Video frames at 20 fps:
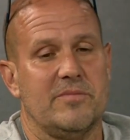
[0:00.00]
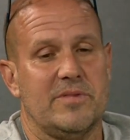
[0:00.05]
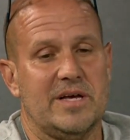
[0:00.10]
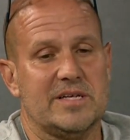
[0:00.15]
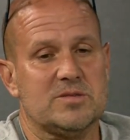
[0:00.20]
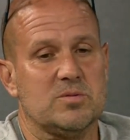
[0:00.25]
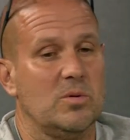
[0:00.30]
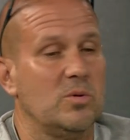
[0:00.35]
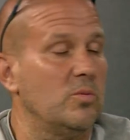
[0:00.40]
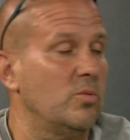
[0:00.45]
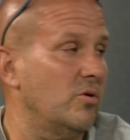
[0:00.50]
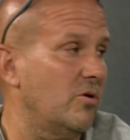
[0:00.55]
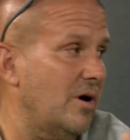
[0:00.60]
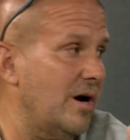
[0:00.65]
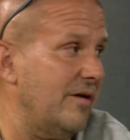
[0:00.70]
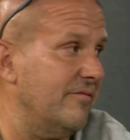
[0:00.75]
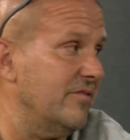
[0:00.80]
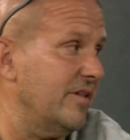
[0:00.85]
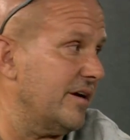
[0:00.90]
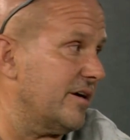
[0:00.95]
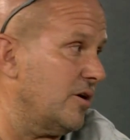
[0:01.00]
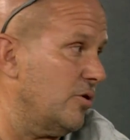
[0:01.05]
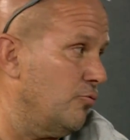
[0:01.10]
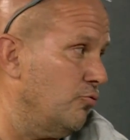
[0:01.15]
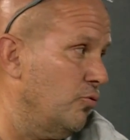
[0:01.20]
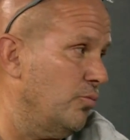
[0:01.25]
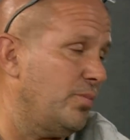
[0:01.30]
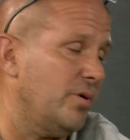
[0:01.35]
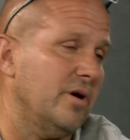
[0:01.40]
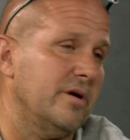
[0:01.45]
that's when we'll have like a
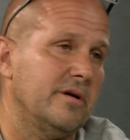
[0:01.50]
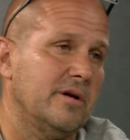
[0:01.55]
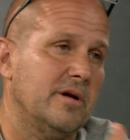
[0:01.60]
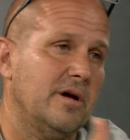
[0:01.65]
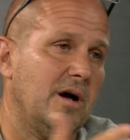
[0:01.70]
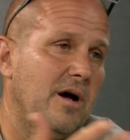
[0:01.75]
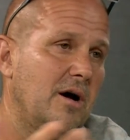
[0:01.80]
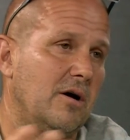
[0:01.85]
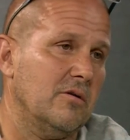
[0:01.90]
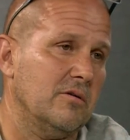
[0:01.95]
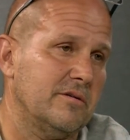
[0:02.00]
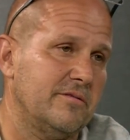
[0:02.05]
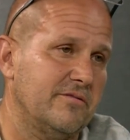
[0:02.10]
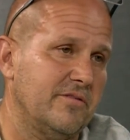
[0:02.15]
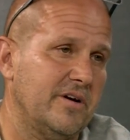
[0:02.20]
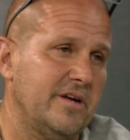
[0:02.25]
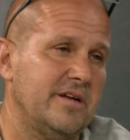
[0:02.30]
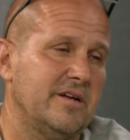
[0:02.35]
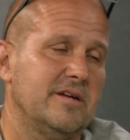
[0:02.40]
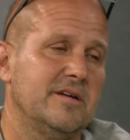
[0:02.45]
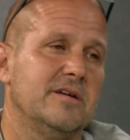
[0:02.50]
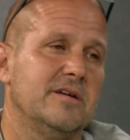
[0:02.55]
group hunt. I'll invite